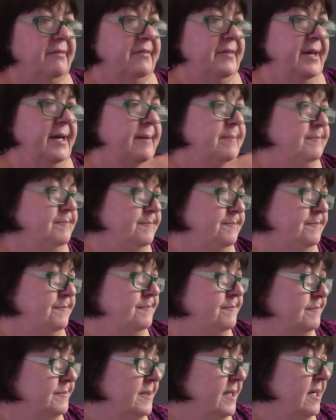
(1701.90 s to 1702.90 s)
them.
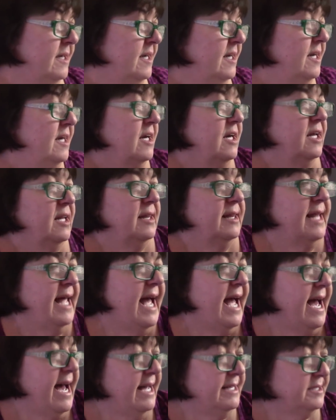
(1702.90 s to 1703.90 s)

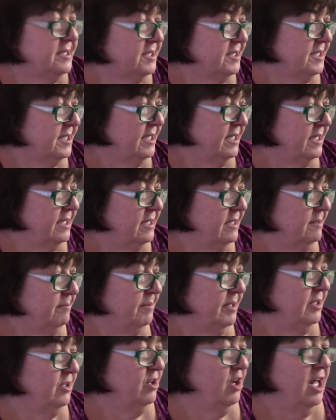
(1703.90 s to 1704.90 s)
Last
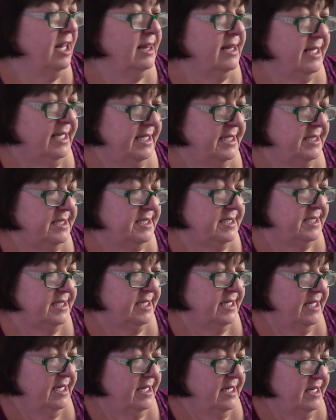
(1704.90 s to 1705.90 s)
but not least,
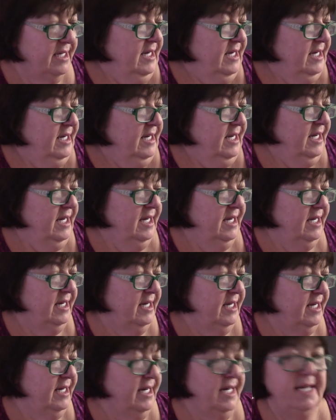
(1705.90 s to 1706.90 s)

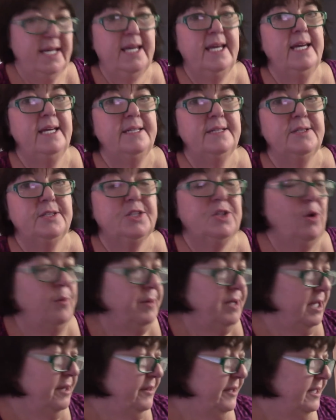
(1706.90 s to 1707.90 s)
again, so
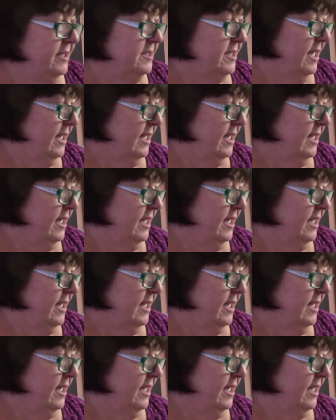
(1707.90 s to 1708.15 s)
many things I